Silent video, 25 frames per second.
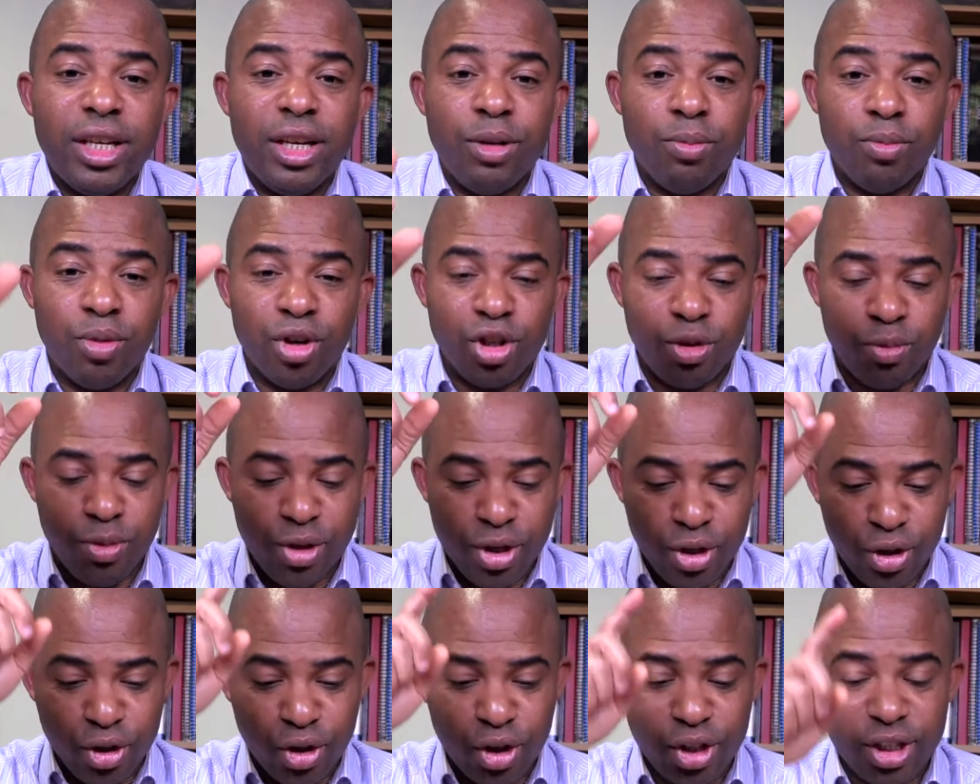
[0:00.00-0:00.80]
It must be
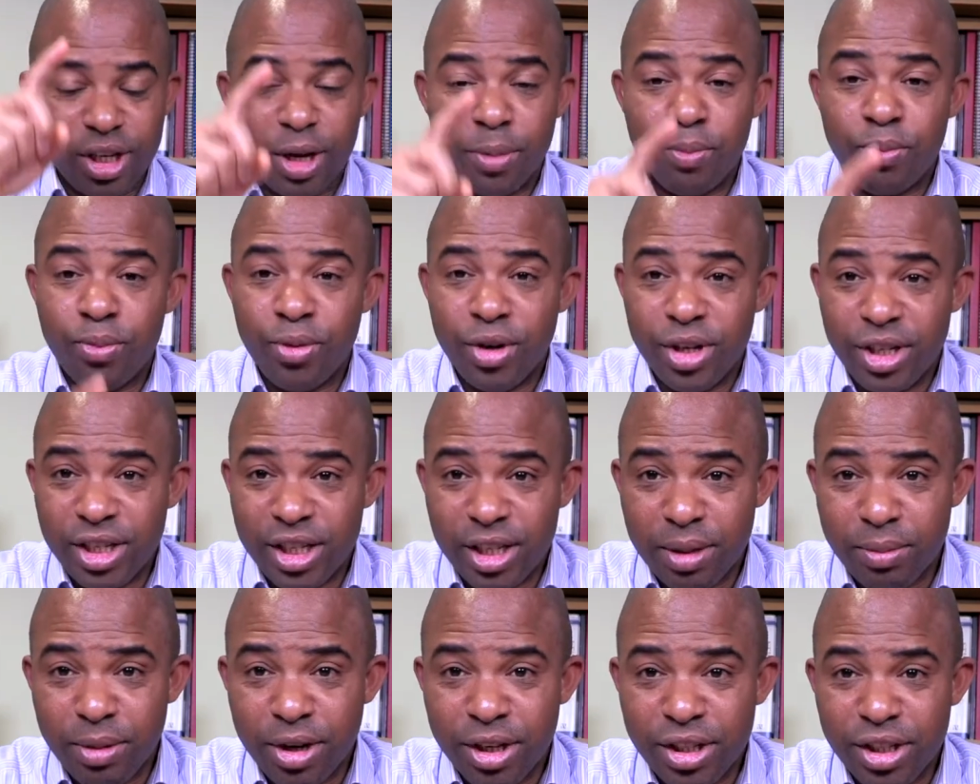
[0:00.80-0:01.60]
a church that
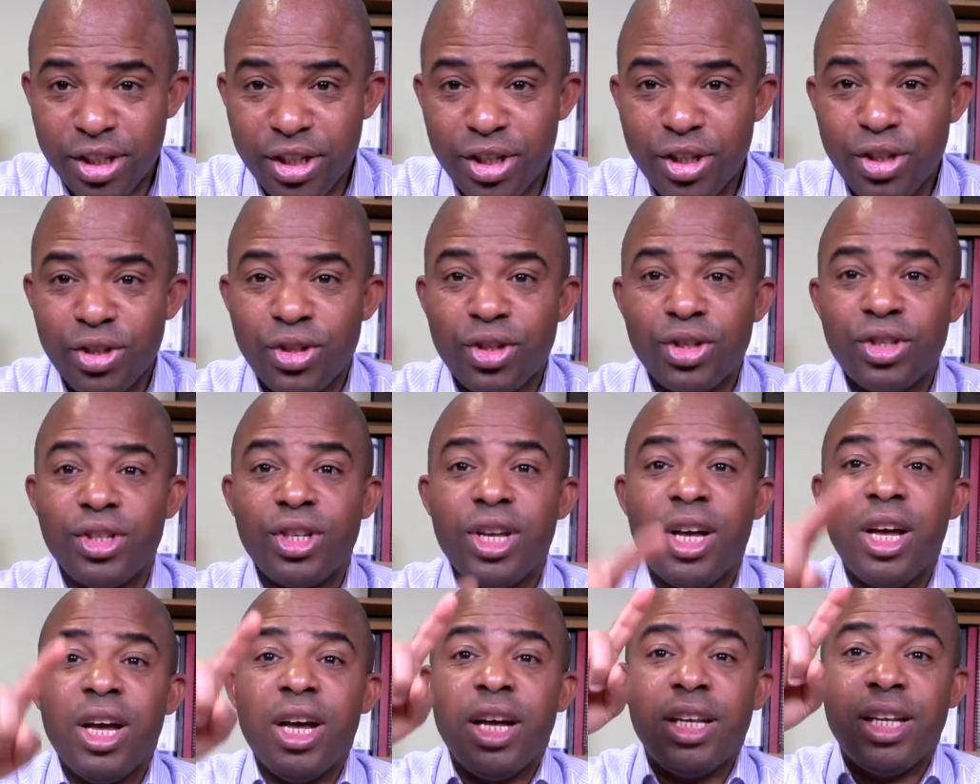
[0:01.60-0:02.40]
preaches about Jesus,
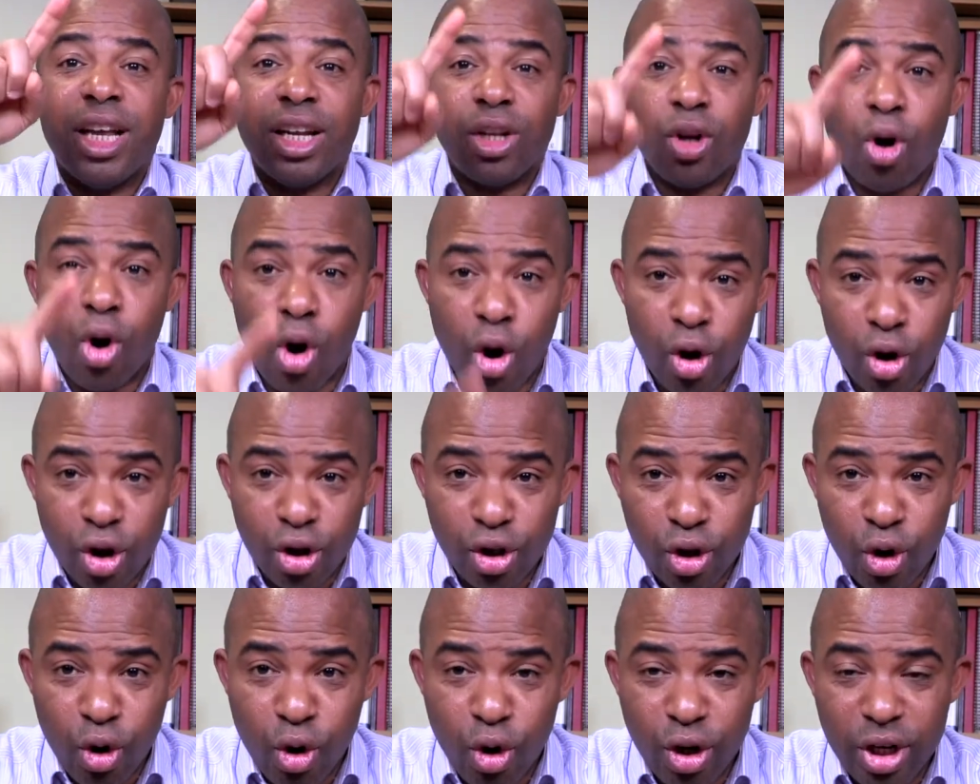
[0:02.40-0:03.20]
that
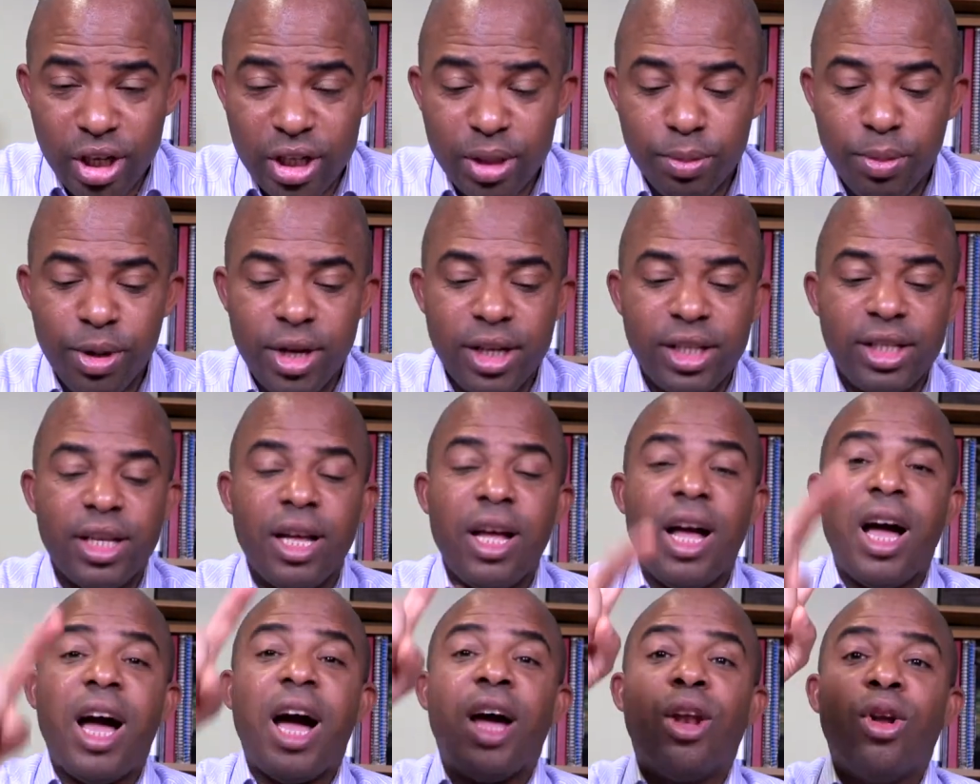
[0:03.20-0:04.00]
honors the Holy Spirit,
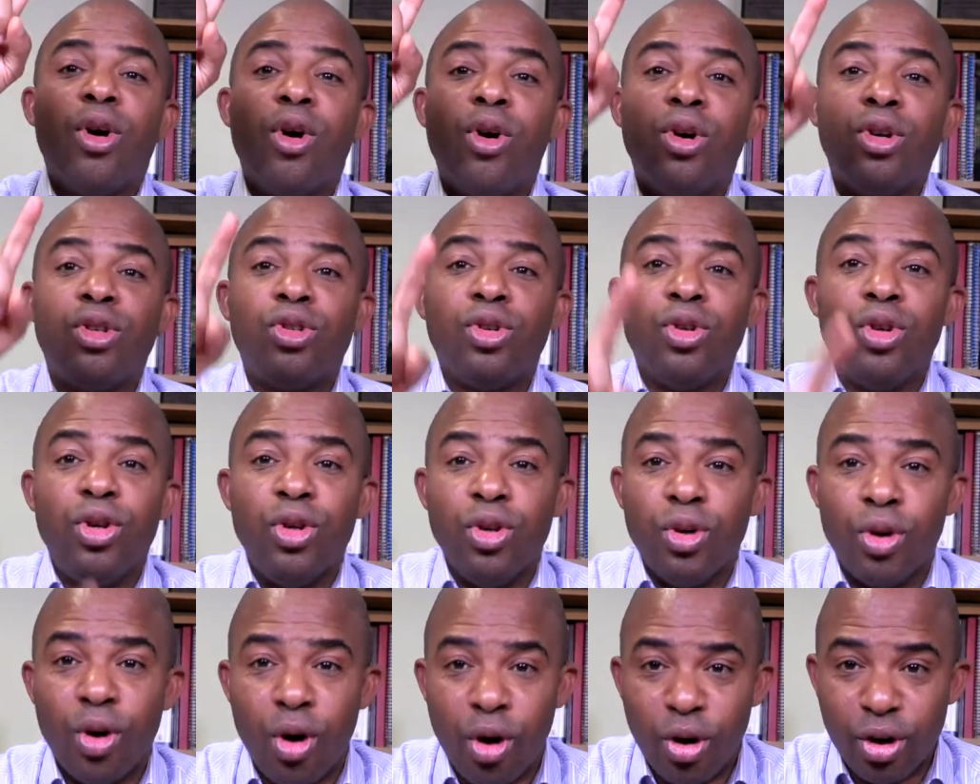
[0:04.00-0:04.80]
and also you
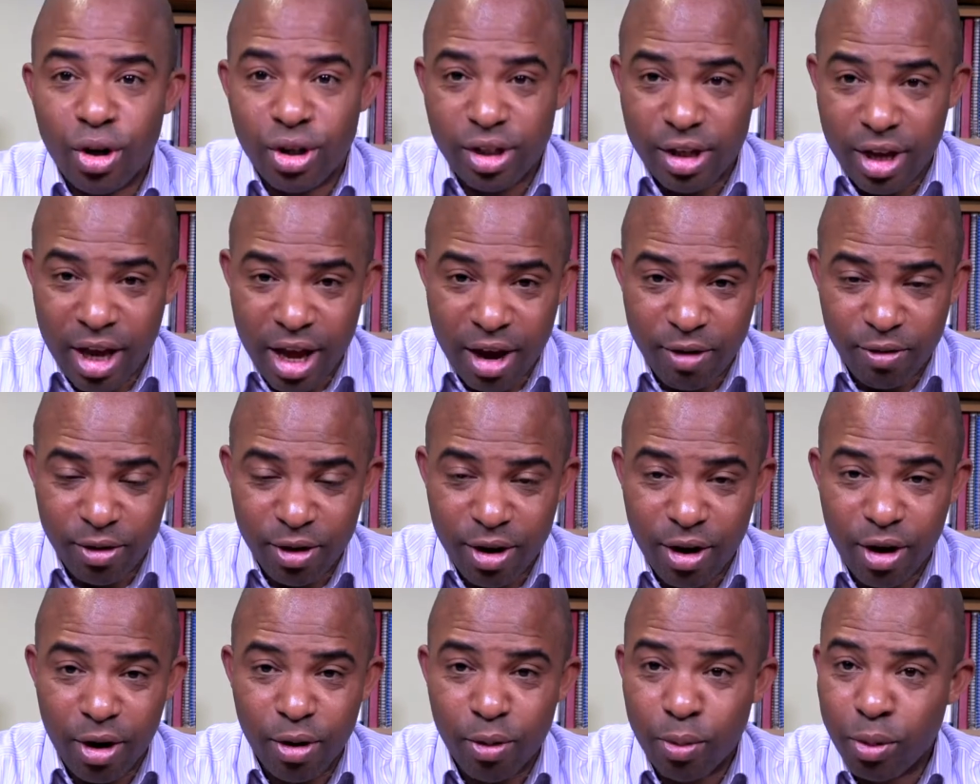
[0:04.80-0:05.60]
know honors the heaven,
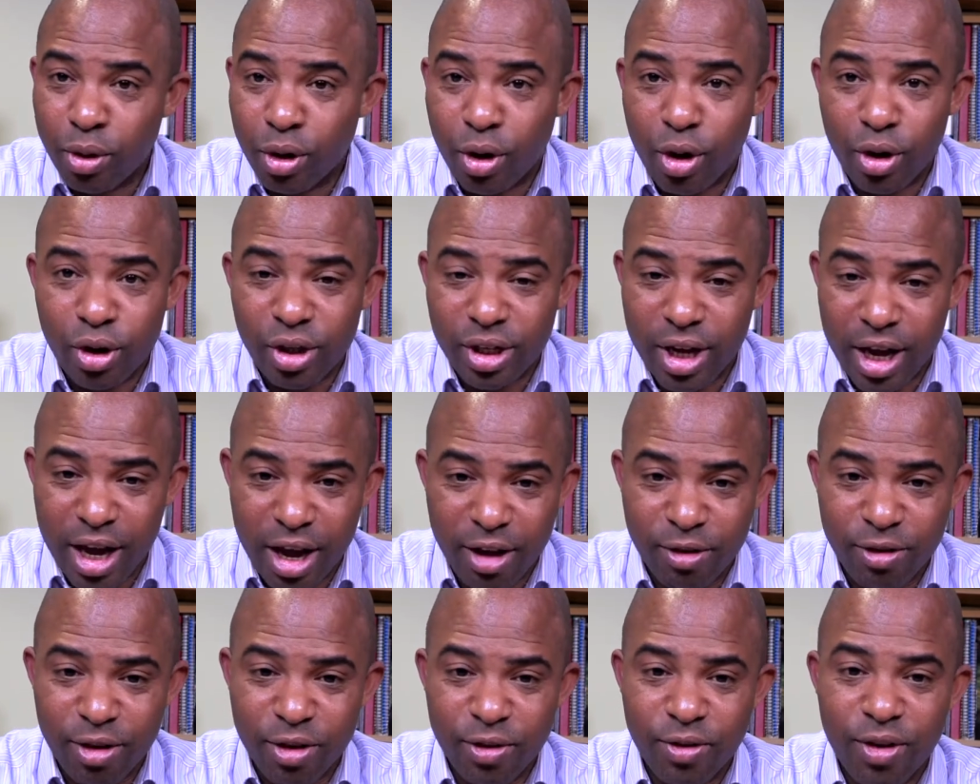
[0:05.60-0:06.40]
honors our
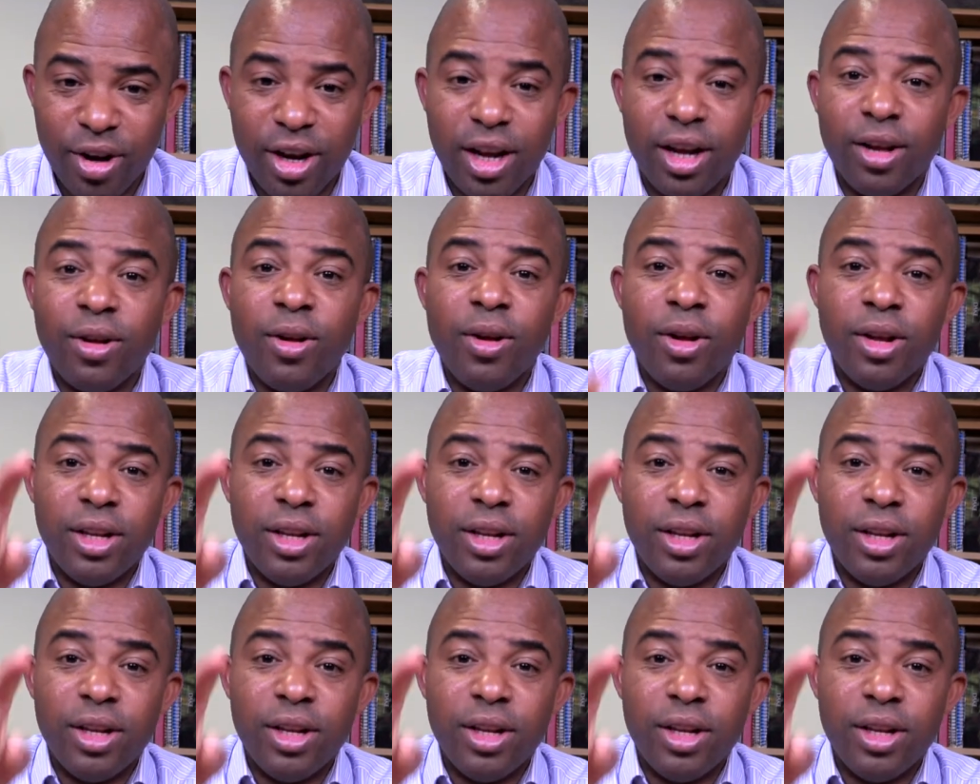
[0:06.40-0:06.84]
heavenly Father.